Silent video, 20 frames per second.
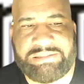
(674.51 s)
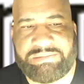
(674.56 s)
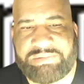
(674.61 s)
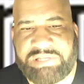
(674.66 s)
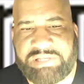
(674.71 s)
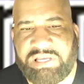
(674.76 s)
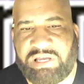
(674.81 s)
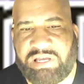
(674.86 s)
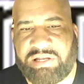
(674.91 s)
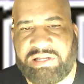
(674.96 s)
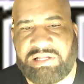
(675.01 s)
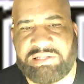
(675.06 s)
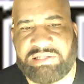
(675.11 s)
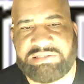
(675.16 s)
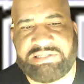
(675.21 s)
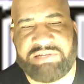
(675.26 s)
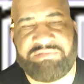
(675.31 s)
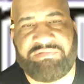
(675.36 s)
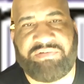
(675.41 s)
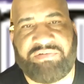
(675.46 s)
Keon
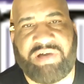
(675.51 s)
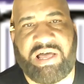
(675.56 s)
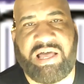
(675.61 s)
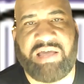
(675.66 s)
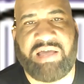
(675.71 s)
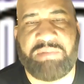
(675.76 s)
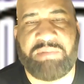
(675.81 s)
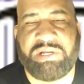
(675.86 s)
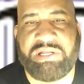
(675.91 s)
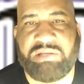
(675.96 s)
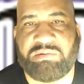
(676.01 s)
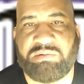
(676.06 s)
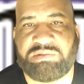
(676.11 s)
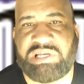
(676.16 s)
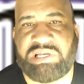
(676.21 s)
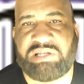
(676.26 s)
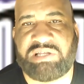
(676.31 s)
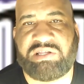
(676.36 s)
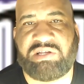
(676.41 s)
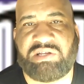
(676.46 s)
Ellis had 5, but he was
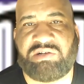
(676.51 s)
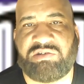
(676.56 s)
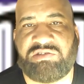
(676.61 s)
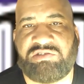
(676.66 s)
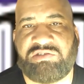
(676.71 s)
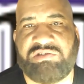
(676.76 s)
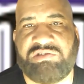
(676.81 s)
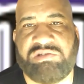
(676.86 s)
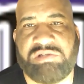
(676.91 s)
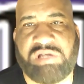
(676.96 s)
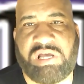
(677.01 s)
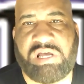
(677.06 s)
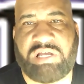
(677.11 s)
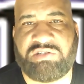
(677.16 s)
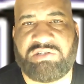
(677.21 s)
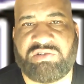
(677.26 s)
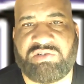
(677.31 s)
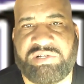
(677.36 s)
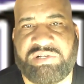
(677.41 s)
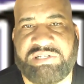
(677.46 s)
out there
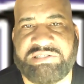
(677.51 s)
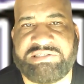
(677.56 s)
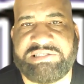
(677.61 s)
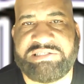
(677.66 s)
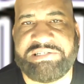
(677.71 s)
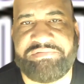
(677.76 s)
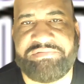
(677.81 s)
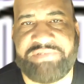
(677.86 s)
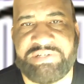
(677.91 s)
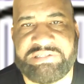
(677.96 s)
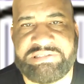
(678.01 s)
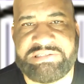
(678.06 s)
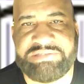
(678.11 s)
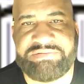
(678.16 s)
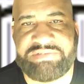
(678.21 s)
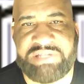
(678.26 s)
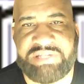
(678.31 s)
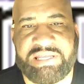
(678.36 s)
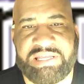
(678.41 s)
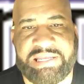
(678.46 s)
doing his
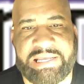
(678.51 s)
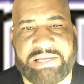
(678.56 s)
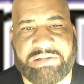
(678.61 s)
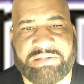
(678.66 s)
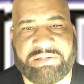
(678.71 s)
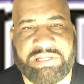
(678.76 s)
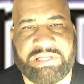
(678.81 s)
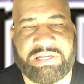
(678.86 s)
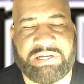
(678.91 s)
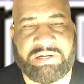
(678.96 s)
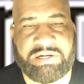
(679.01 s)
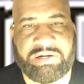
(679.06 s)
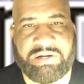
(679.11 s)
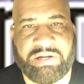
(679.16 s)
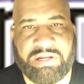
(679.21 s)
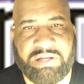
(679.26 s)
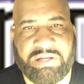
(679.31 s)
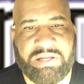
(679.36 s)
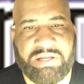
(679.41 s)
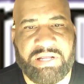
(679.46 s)
defensive thing out there.
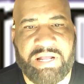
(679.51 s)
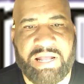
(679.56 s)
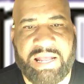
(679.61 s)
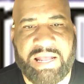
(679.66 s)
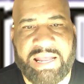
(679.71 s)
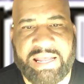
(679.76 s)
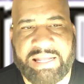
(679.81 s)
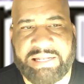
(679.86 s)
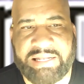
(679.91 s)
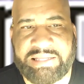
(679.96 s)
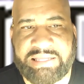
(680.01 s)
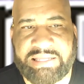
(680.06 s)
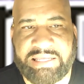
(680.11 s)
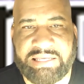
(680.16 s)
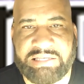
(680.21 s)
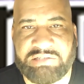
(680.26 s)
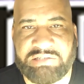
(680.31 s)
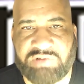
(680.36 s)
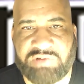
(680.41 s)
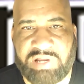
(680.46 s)
And the
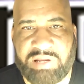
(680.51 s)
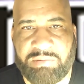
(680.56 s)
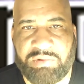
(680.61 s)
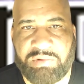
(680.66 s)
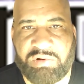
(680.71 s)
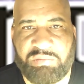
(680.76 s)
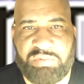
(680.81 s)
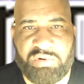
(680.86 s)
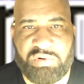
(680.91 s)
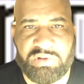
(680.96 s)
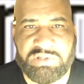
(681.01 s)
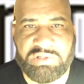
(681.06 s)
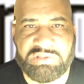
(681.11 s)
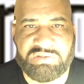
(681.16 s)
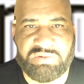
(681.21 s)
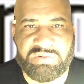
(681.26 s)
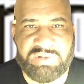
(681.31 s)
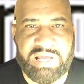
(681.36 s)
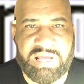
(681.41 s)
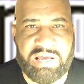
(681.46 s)
Kings were able to pull
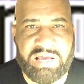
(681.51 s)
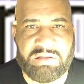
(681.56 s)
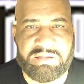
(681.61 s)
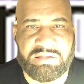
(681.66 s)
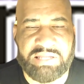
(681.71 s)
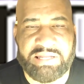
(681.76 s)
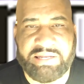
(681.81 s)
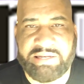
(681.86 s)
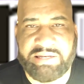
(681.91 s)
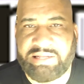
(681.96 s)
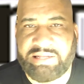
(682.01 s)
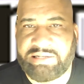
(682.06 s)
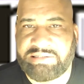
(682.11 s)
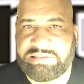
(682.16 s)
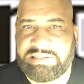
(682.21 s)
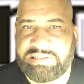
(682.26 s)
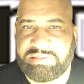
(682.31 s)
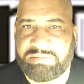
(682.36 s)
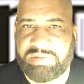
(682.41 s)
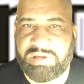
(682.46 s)
this one out. They didn't let a
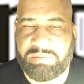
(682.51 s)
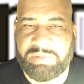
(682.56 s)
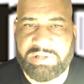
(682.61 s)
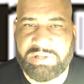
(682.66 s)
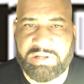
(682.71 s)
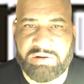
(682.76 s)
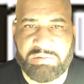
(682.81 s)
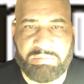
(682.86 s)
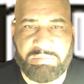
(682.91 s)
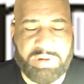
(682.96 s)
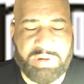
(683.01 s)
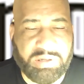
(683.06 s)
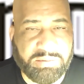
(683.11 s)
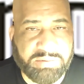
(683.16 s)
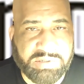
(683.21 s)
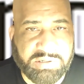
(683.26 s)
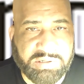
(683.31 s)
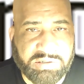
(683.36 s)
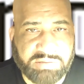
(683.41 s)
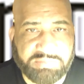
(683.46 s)
team come in there and
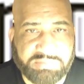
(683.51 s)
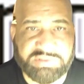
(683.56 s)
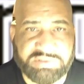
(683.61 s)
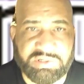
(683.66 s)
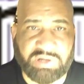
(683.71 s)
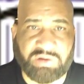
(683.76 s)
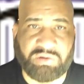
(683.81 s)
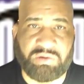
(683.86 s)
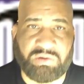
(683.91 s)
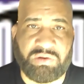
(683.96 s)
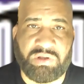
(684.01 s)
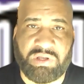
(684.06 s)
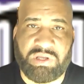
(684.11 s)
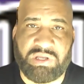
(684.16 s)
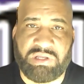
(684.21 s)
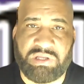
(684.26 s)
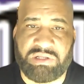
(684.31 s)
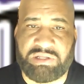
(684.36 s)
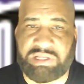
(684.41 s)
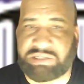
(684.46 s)
punk them, so
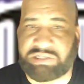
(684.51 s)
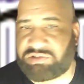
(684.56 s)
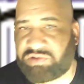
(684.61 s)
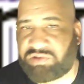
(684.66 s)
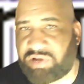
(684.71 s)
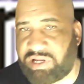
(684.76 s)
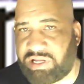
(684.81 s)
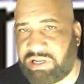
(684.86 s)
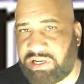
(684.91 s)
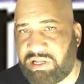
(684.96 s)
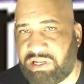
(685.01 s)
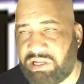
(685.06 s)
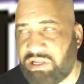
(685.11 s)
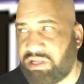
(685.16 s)
that's great.